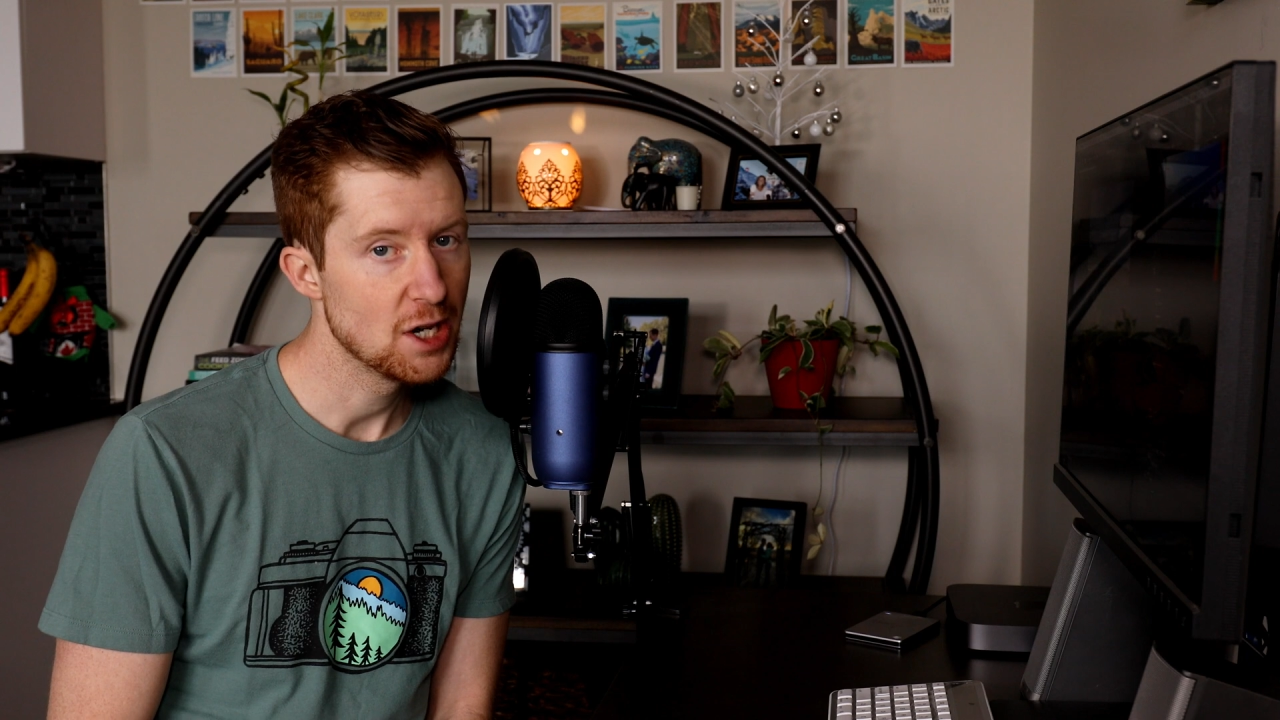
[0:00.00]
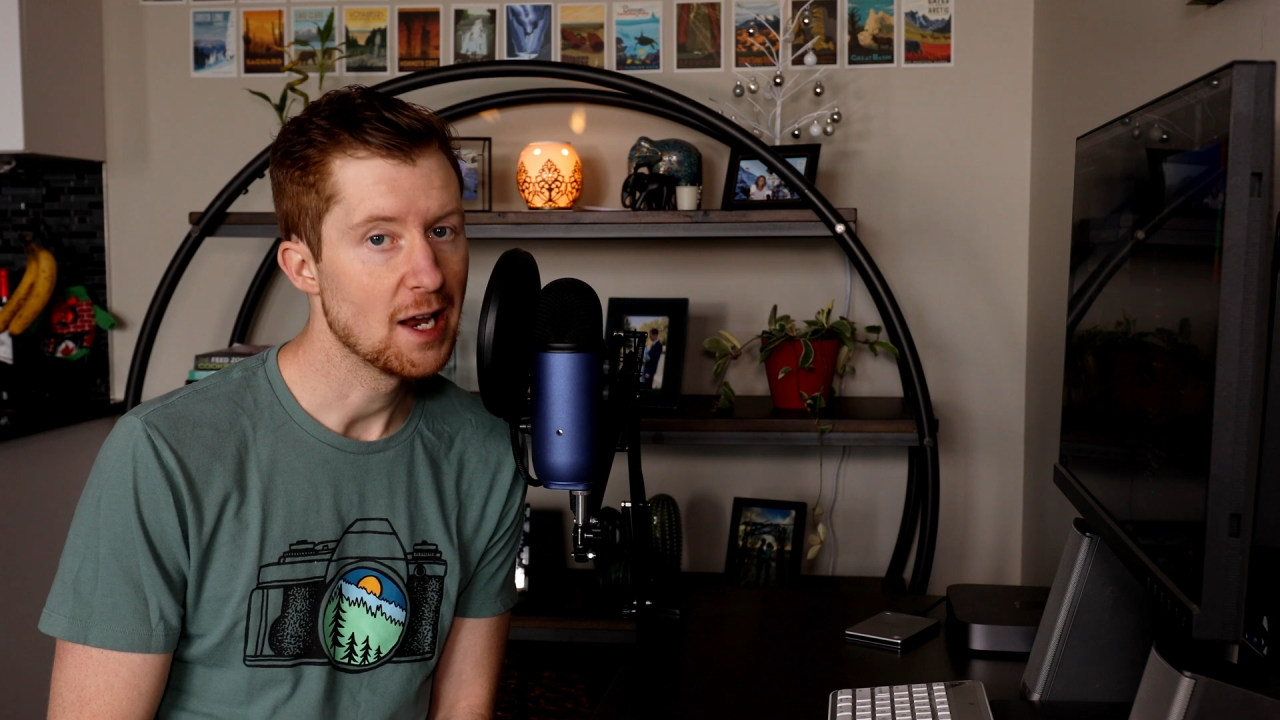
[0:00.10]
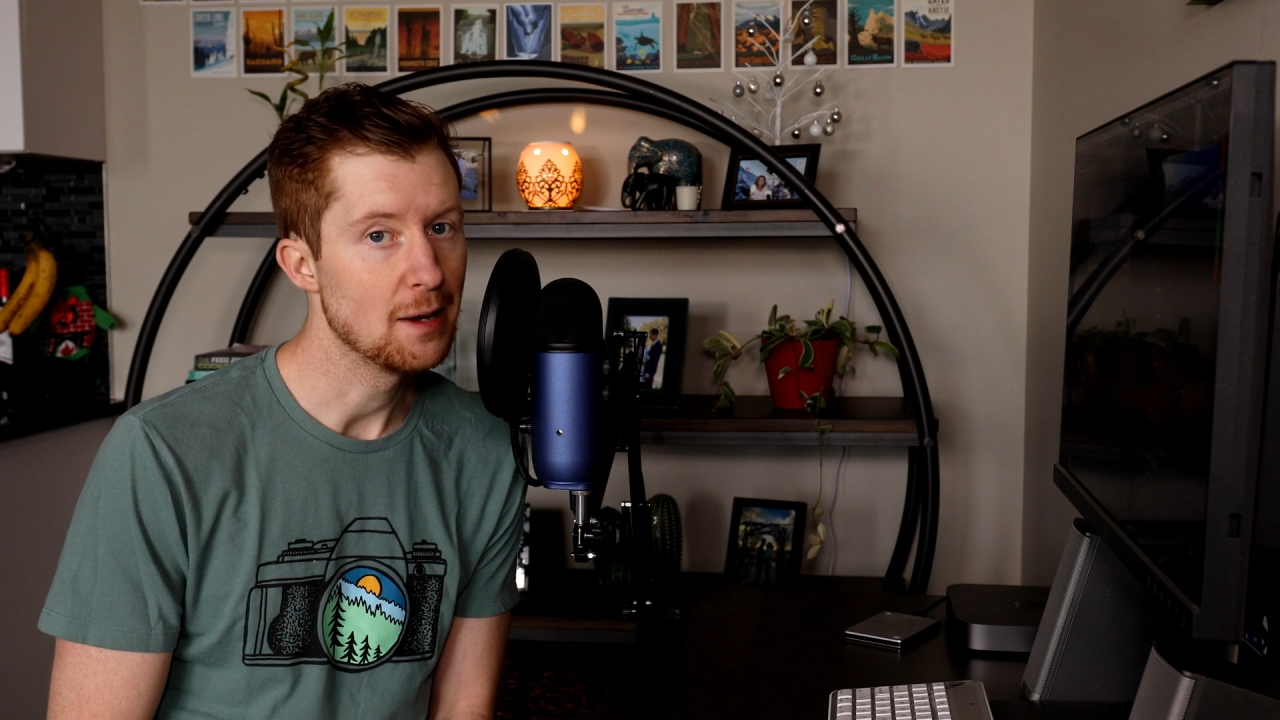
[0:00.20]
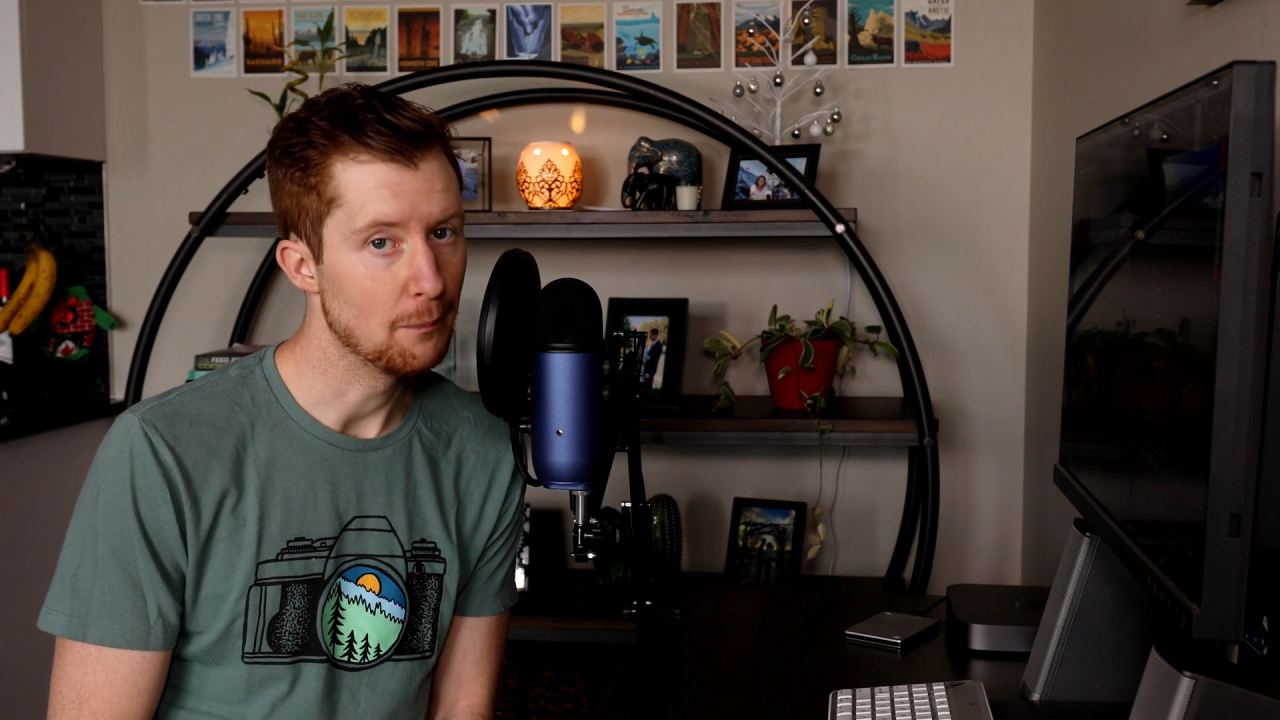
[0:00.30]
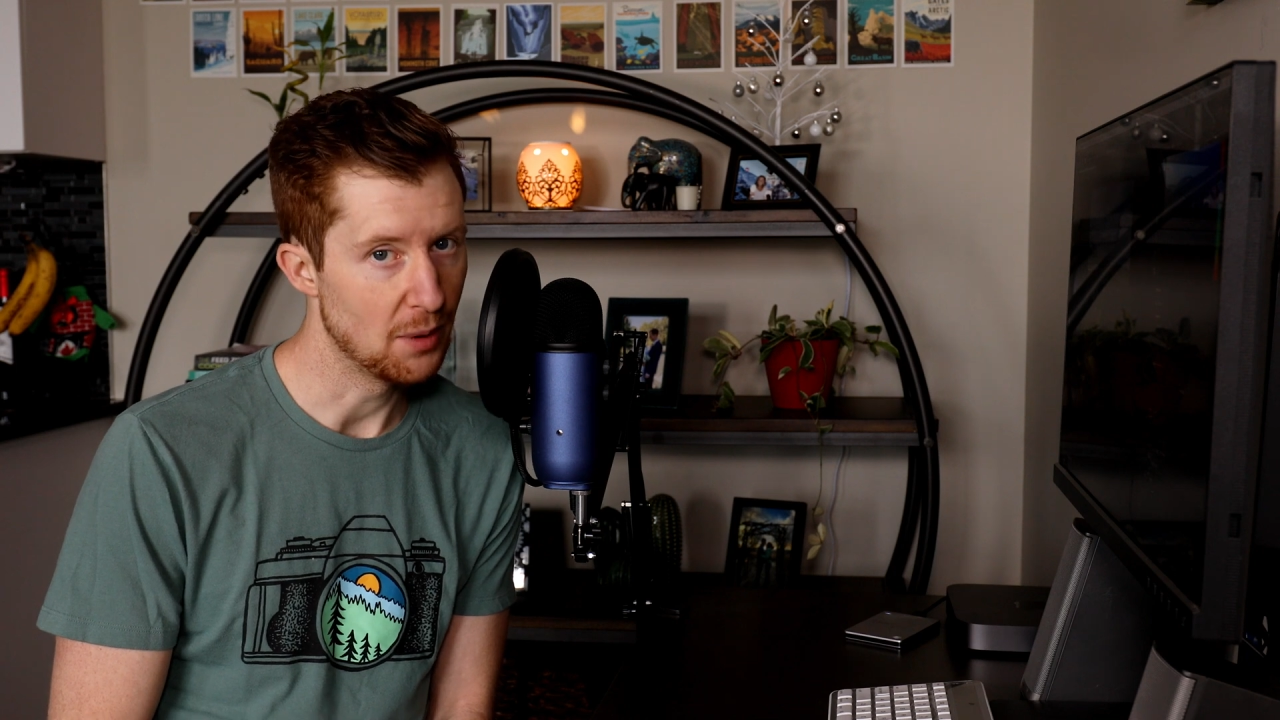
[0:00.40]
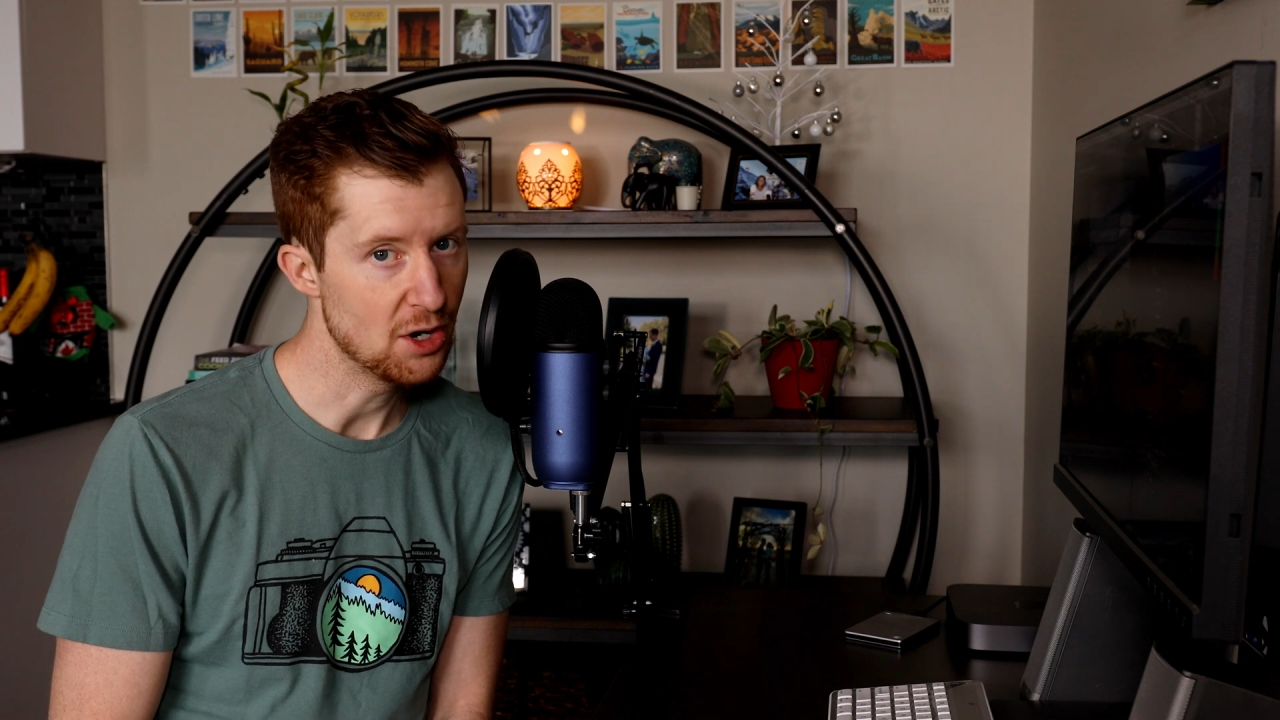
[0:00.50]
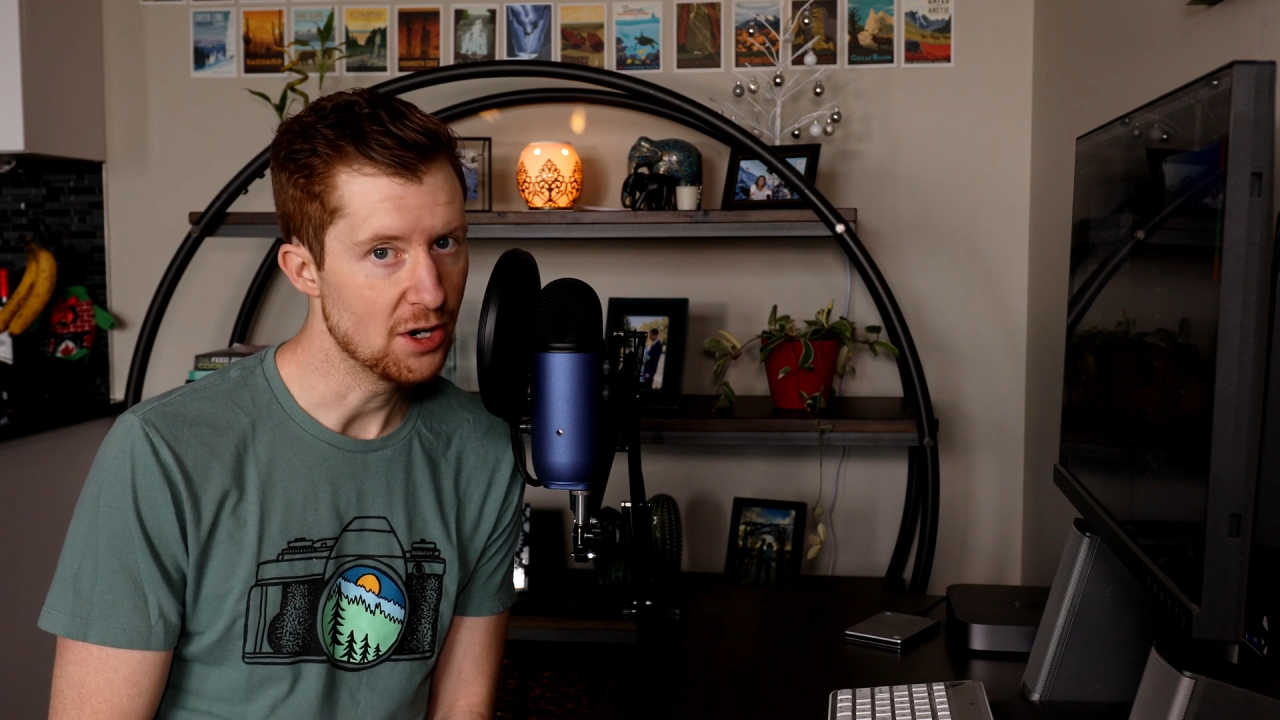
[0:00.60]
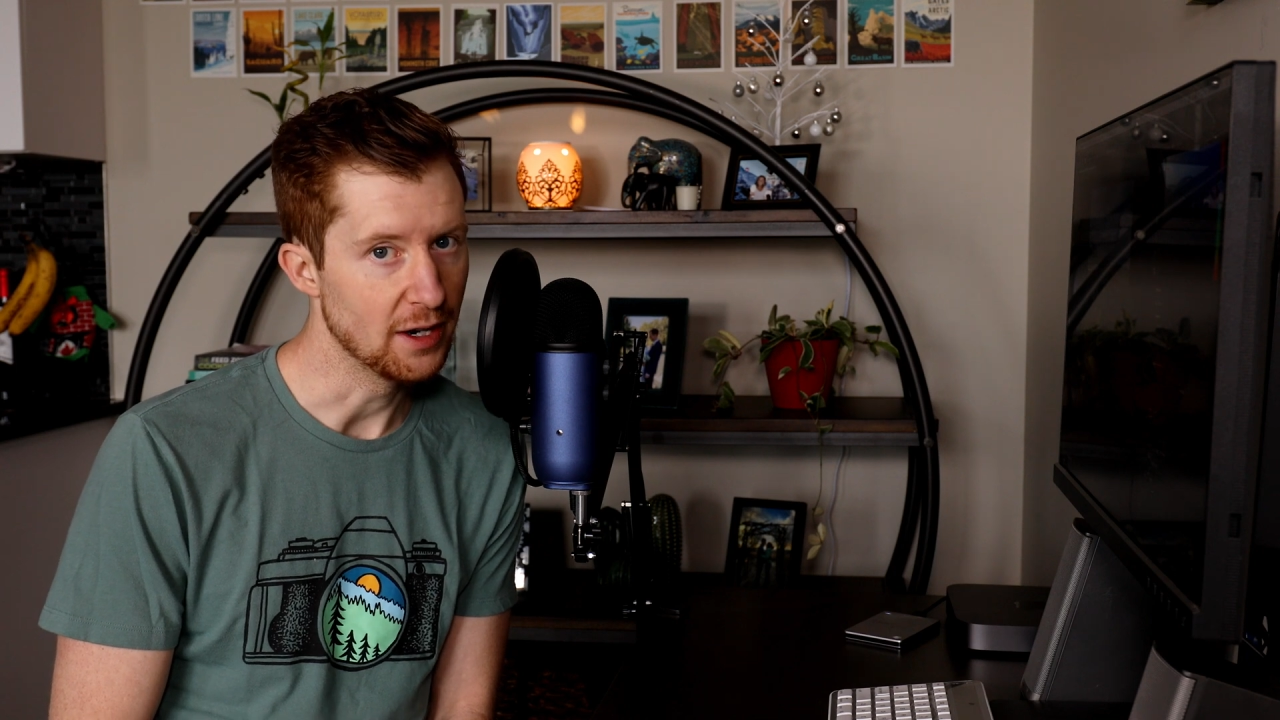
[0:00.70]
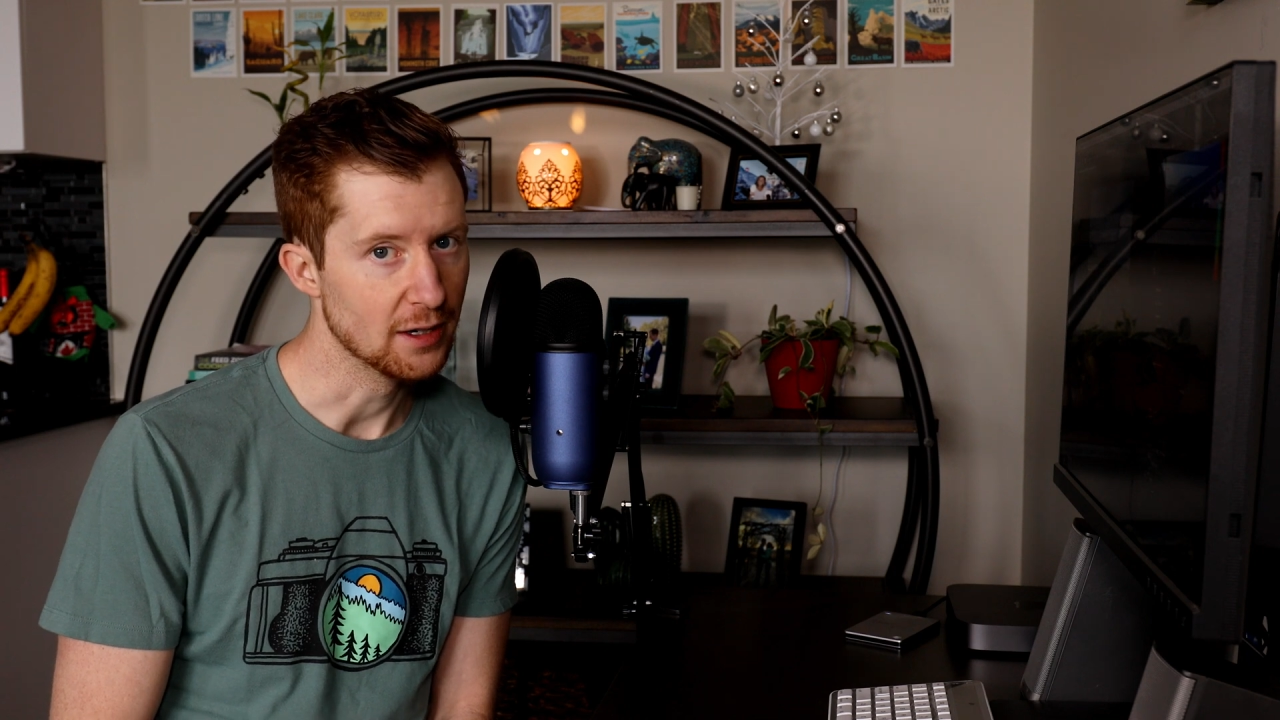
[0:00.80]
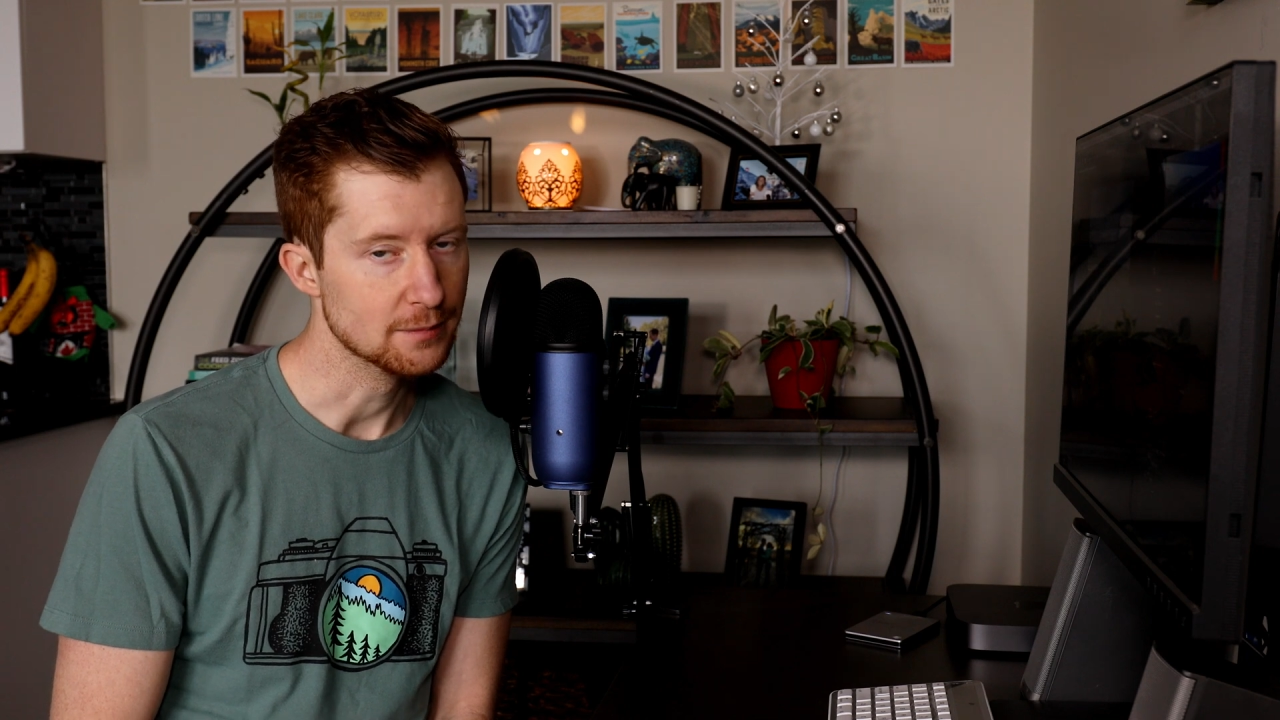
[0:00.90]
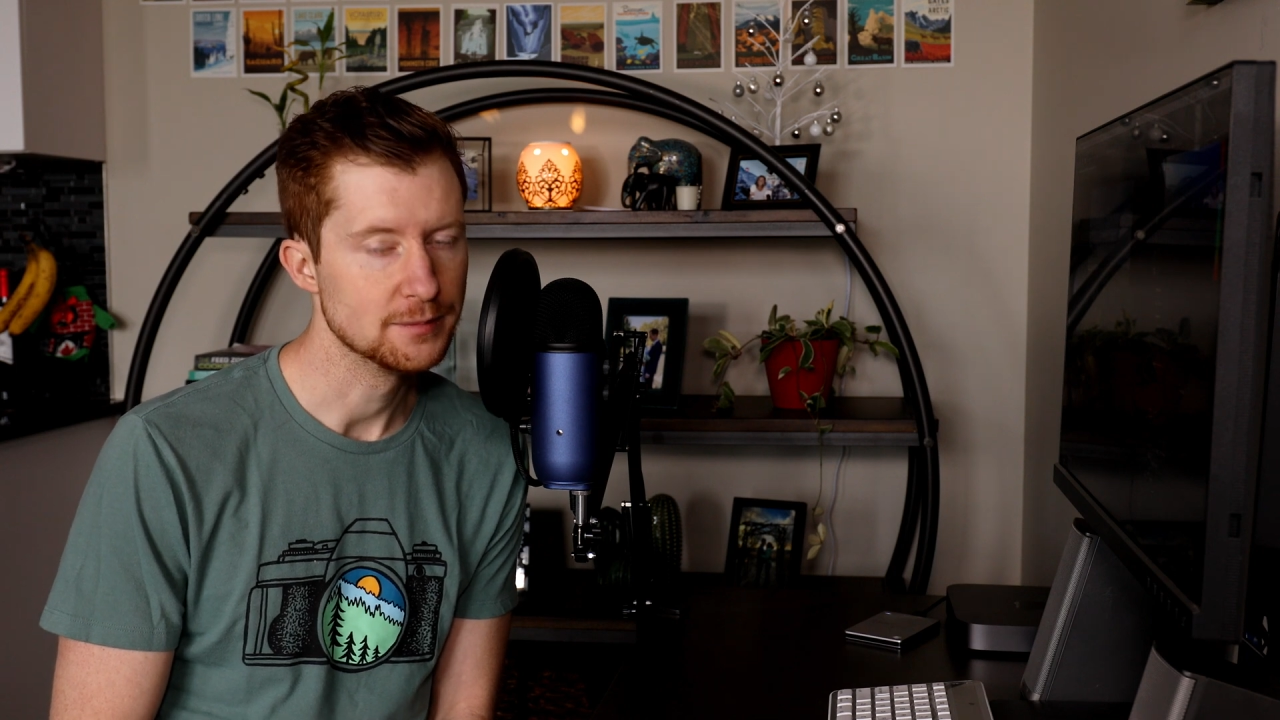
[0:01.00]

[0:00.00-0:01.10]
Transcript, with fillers: and burning.